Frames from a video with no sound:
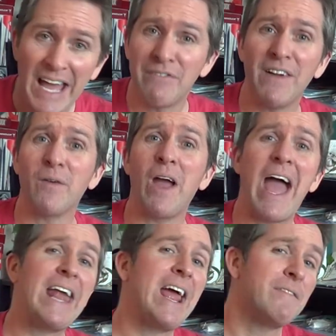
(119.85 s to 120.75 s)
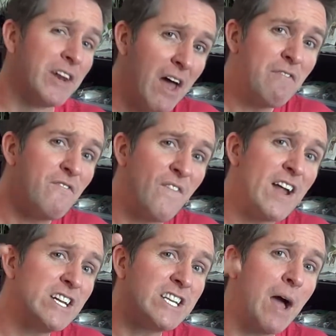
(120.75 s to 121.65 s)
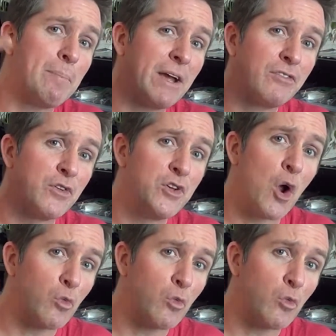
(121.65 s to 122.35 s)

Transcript: got to figure out how to have enough fun topics so you don't